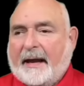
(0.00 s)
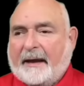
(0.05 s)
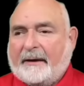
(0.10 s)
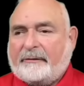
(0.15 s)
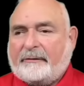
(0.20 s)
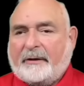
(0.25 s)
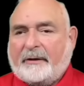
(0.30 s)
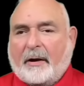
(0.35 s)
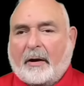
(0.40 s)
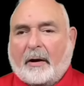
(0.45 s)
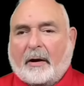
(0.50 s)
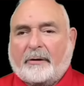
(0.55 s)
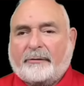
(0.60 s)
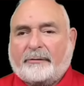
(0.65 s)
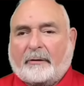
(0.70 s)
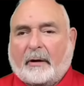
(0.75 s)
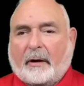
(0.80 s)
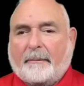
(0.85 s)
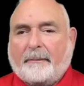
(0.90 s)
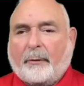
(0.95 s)

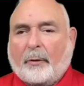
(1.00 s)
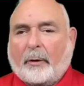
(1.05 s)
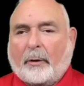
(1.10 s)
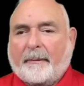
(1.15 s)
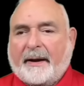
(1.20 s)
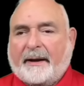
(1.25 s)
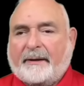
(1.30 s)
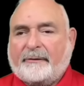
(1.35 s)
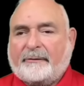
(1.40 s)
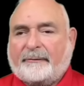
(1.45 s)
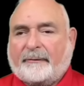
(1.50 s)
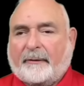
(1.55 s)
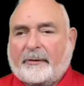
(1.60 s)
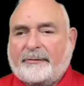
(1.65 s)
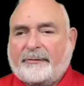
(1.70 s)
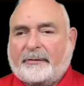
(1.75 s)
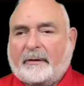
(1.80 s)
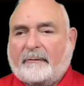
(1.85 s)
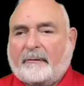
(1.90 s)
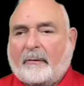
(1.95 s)
STRs are a poor man's
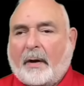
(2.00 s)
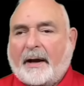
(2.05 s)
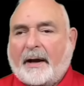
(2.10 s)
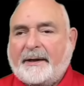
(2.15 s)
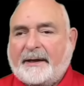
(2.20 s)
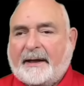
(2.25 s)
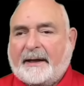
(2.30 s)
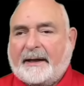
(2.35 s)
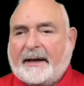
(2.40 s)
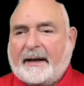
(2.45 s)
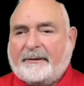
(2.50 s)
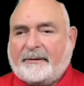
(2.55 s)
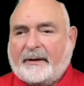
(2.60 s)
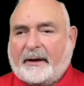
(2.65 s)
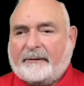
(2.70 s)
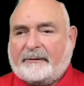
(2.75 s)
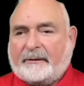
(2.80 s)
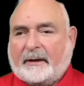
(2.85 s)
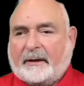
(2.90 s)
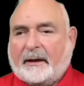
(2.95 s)
version of Y-DNA
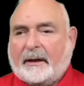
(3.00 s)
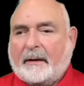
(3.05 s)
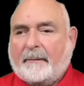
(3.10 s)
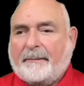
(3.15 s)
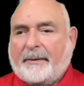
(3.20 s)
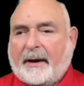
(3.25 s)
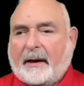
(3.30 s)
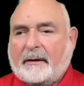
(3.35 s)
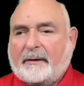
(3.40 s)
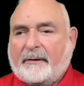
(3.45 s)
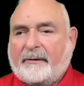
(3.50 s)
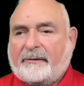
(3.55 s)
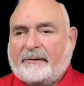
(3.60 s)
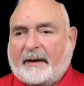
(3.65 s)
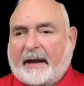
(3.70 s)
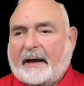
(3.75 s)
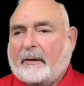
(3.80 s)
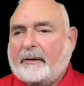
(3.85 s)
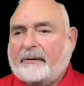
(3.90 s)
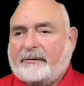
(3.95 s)
testing compared to
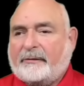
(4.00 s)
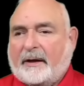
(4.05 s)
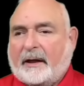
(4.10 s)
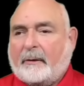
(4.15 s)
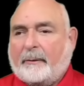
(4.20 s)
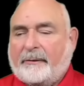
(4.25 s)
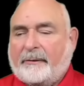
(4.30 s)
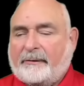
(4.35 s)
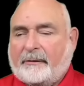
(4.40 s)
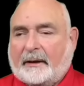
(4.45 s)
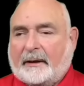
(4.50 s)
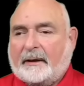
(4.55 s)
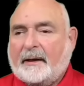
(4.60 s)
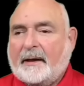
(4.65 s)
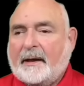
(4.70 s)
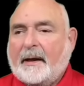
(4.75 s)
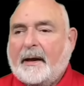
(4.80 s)
Sanger sequencing.